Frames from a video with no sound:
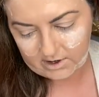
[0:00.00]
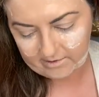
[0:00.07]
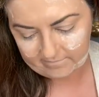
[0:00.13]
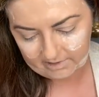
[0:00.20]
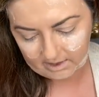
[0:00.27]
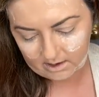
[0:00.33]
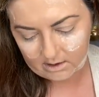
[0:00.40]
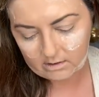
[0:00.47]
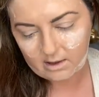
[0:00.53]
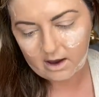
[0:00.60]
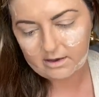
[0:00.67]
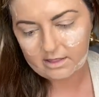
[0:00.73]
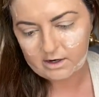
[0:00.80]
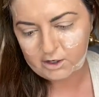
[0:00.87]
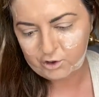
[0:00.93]
like a lot
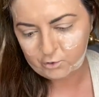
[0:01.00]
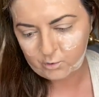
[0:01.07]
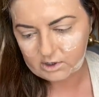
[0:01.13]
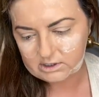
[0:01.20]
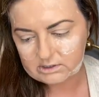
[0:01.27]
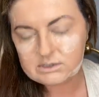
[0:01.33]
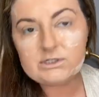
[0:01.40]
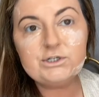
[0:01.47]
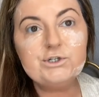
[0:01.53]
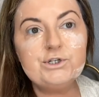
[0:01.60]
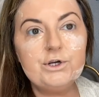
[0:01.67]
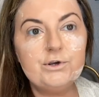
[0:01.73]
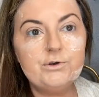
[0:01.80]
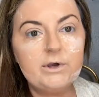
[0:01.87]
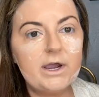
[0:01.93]
of the new ones to
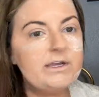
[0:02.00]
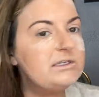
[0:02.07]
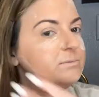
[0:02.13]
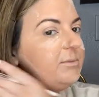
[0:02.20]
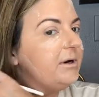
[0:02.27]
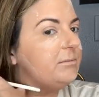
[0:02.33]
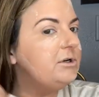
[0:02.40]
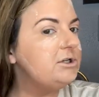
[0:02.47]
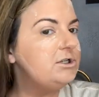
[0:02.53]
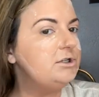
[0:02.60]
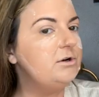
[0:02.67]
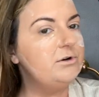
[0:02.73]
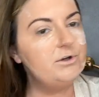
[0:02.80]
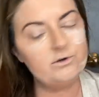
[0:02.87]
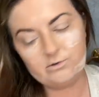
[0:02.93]
show you guys, but I'm going to
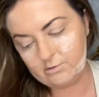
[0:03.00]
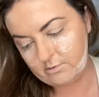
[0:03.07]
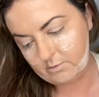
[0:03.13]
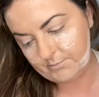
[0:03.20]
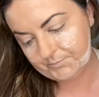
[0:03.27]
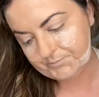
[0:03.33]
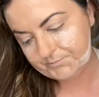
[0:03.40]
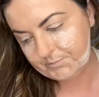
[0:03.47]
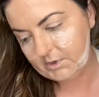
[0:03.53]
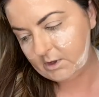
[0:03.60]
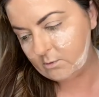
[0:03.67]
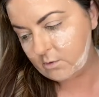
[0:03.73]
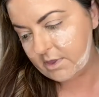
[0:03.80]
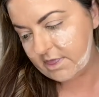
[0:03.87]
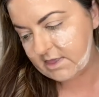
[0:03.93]
show you
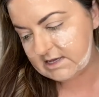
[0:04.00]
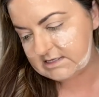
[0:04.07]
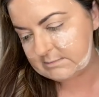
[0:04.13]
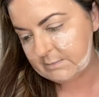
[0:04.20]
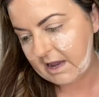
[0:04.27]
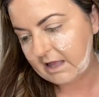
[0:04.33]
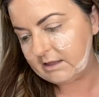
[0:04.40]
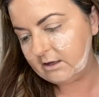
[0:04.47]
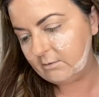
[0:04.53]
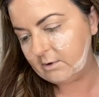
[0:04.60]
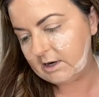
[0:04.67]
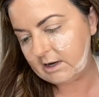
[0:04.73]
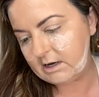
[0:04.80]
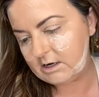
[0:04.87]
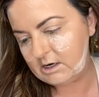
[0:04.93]
with this palette what
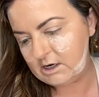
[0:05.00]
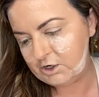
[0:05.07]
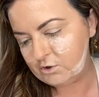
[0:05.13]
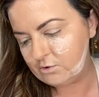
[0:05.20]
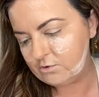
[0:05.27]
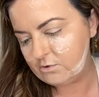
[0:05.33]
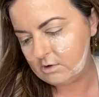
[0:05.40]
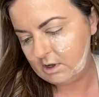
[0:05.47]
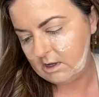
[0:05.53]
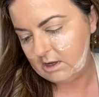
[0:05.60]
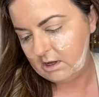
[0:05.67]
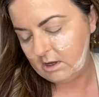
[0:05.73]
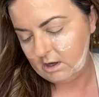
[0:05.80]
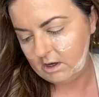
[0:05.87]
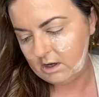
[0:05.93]
I can do.
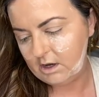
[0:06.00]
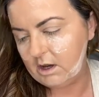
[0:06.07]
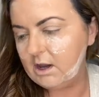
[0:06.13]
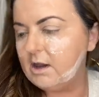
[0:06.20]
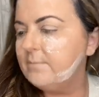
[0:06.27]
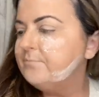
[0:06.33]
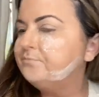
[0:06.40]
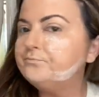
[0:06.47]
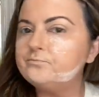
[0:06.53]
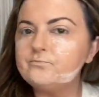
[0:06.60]
I